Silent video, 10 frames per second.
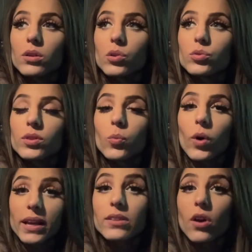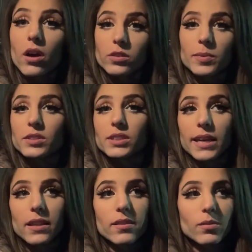what I talked about
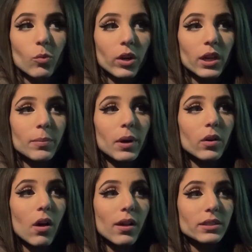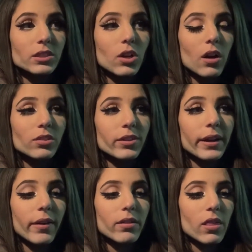today this morning about calling the doctor
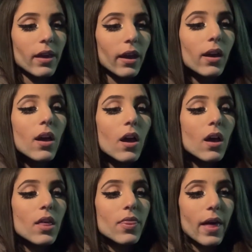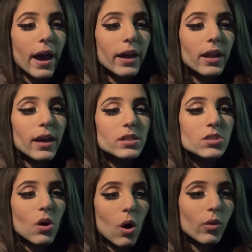and everything, that
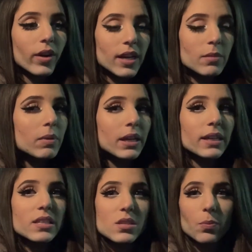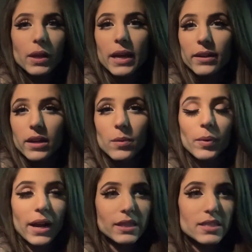has already been explained in the
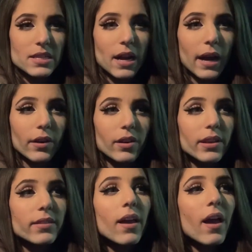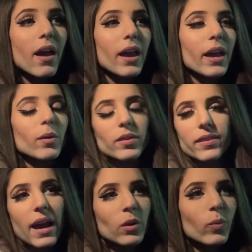pregnancy diaries it's
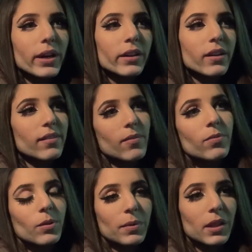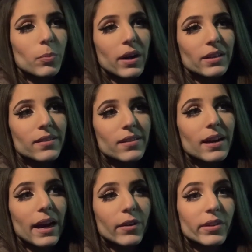kind of weird because I'm filming the pregnancy
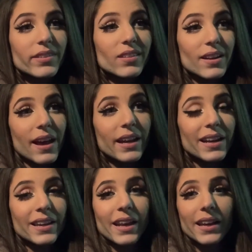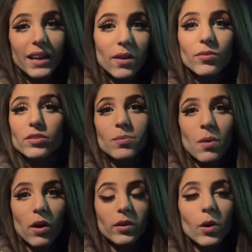diaries tonight and getting it up for
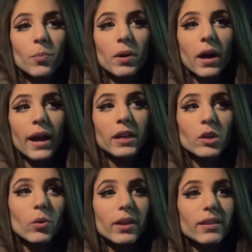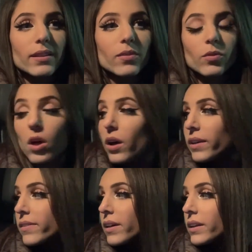tomorrow, but I know that this vlog
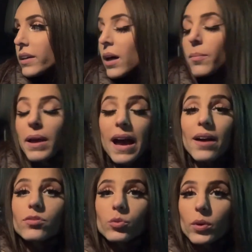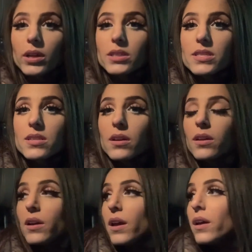is going to come afterwards. I'm just
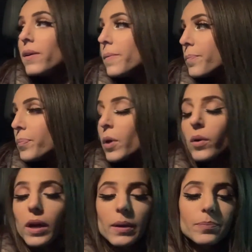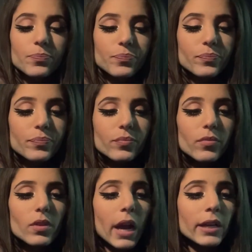stretching. Okay.
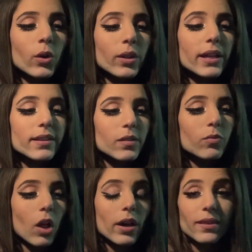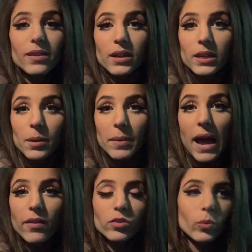I know that this vlog is going to come
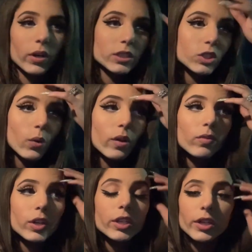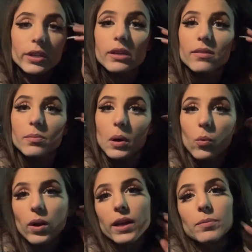afterwards. So if you're curious about
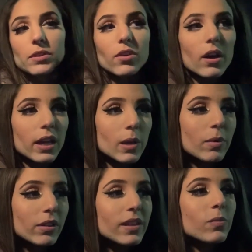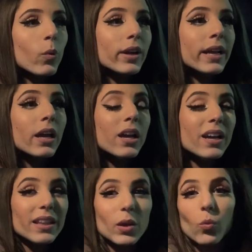what I've been talking about this morning,
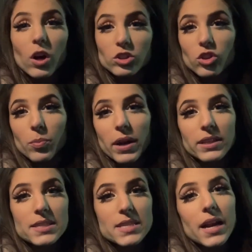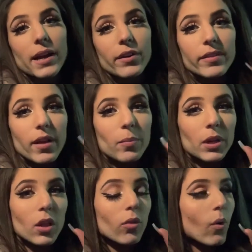then watch the pregnancy diaries that I'm going
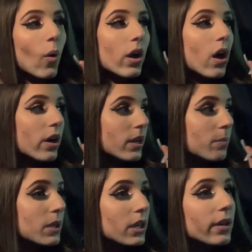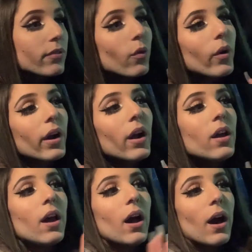to throw a card up here for.
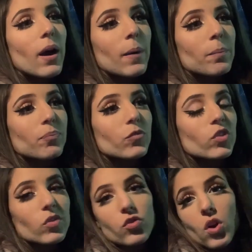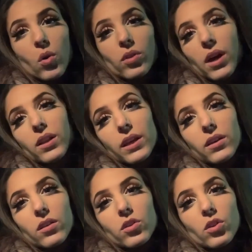Um, just know that like,
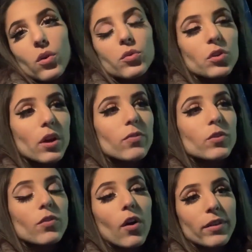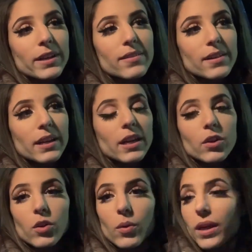you know, if you've already seen it,
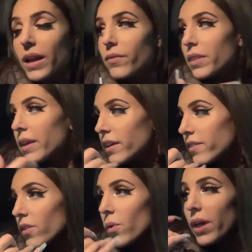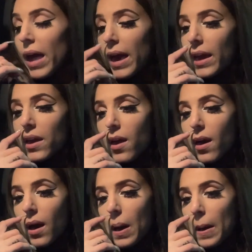you know that everything is okay.
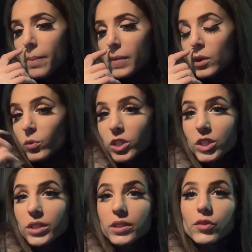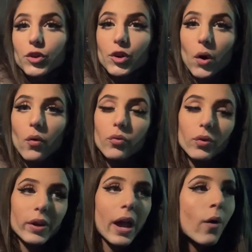Um, and we're good to go
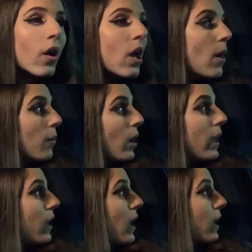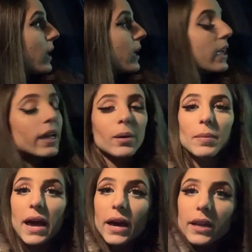for now. But I
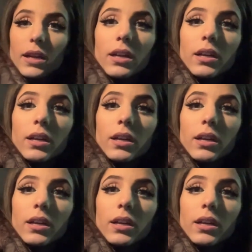am at